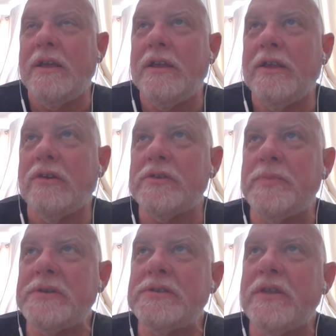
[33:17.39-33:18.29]
you know,
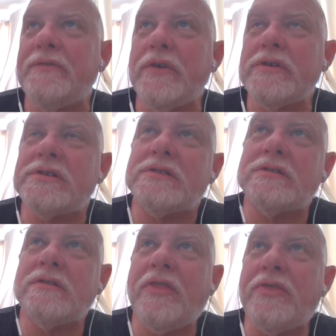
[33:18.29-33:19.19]
especially the first
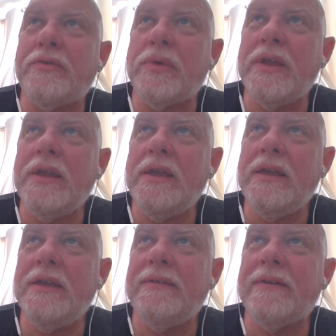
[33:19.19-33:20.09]

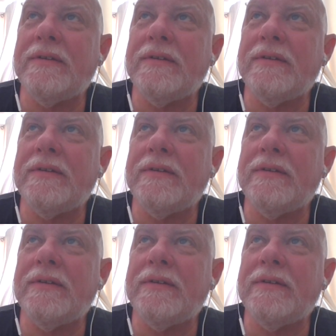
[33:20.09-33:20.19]
three.